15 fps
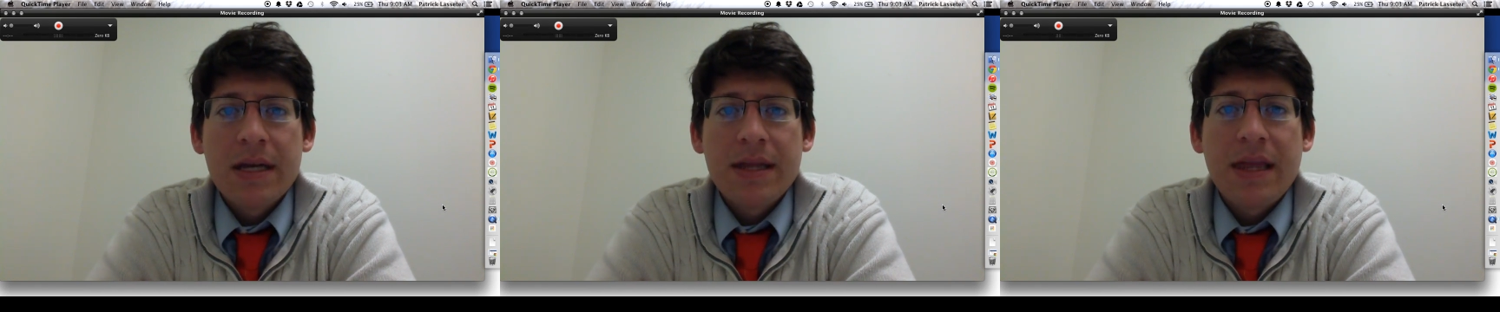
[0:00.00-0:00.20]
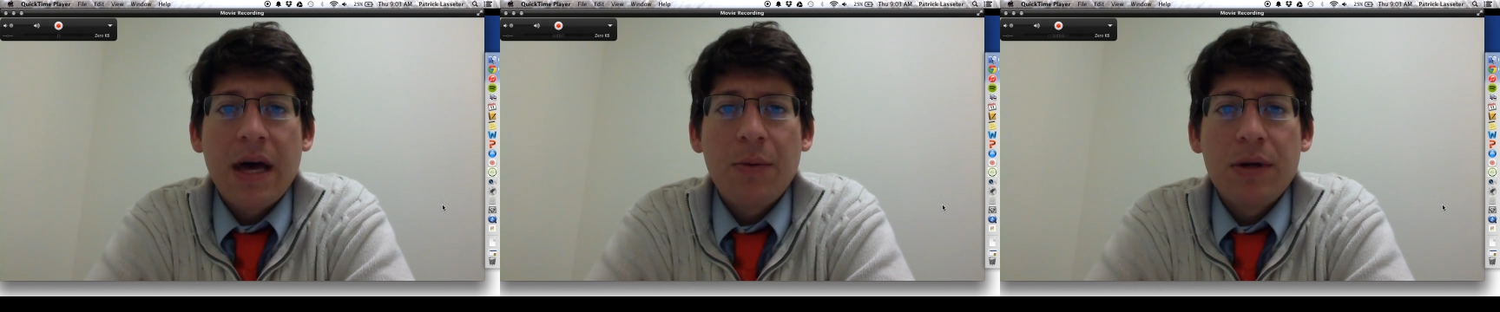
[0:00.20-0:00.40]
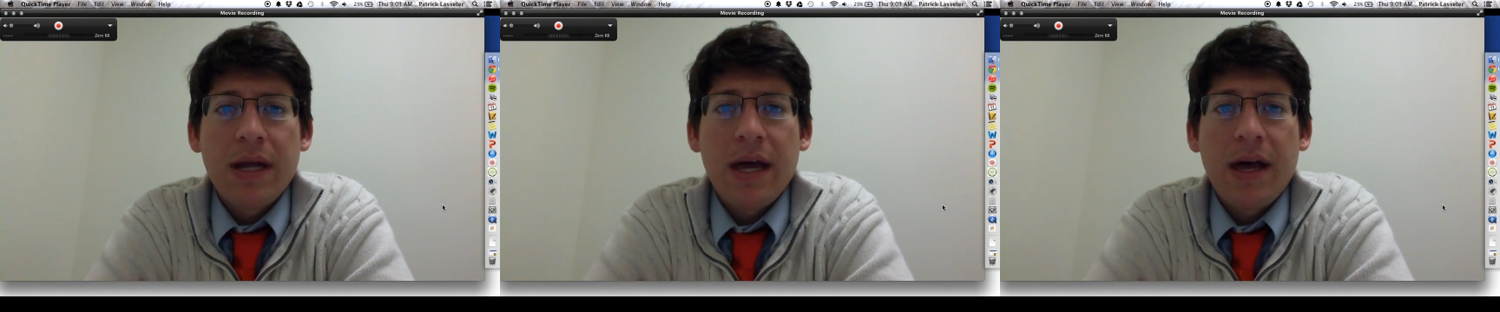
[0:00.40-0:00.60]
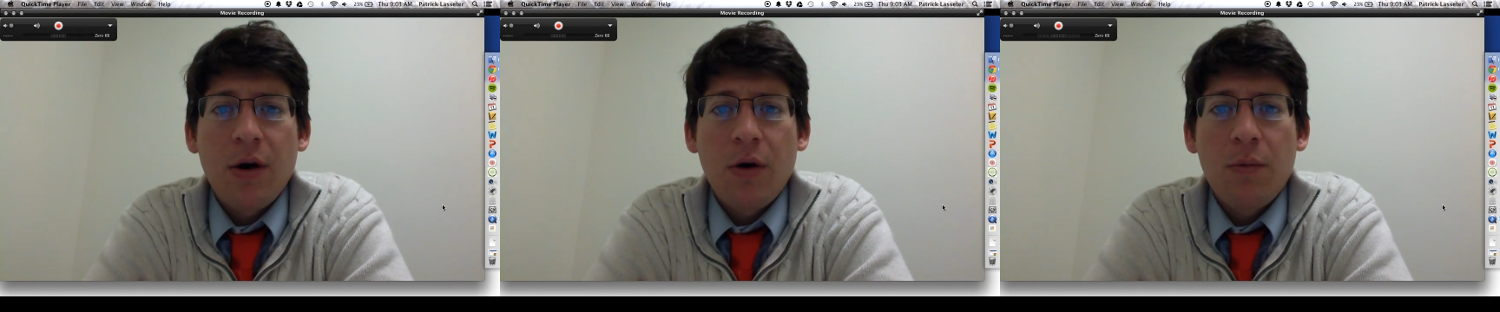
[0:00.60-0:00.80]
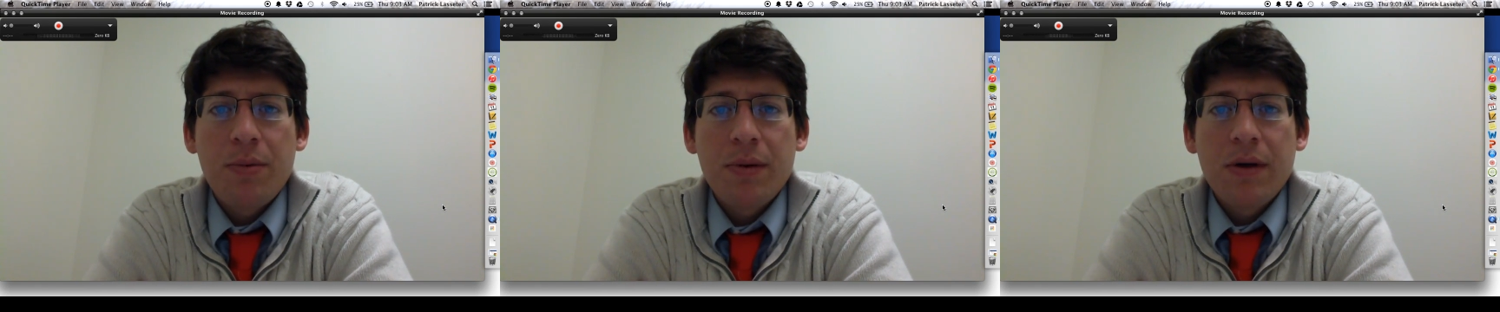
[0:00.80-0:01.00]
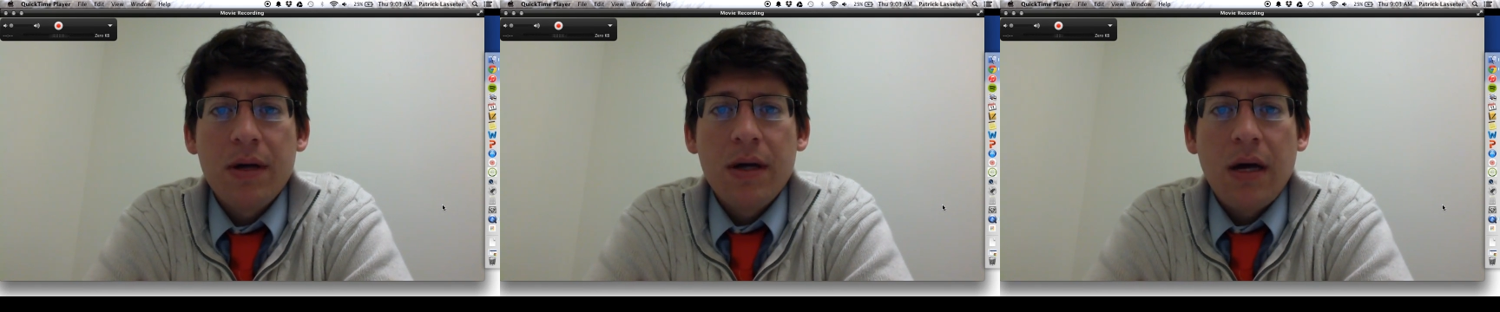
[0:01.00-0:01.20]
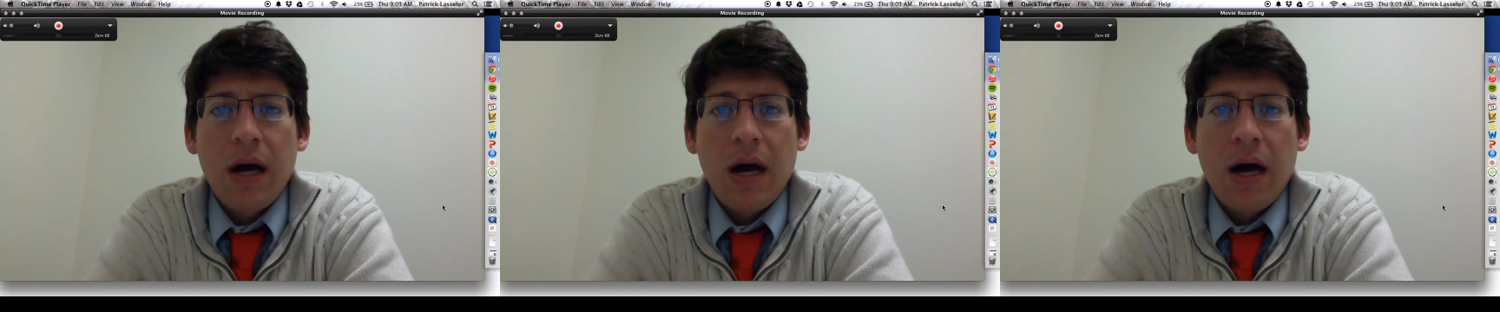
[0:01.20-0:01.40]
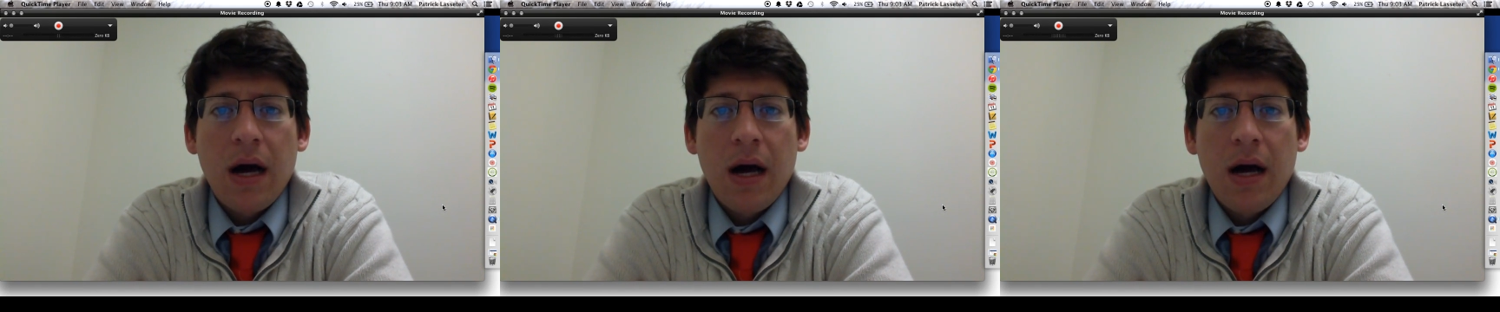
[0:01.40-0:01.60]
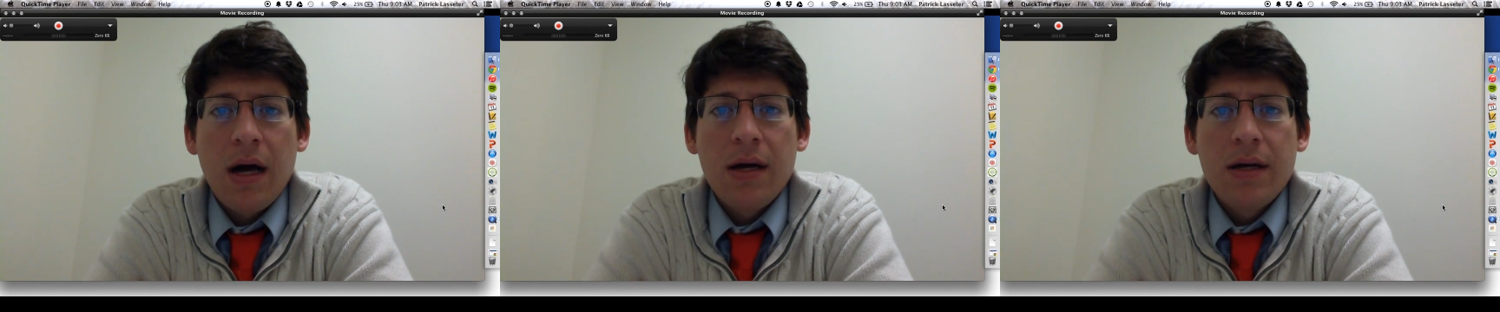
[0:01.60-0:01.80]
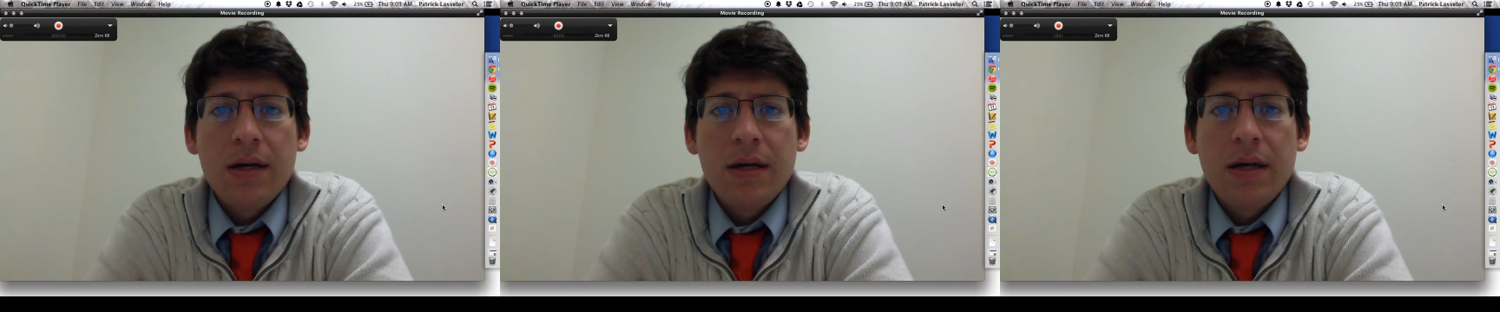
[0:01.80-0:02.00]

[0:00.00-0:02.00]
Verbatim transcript: that would help uh,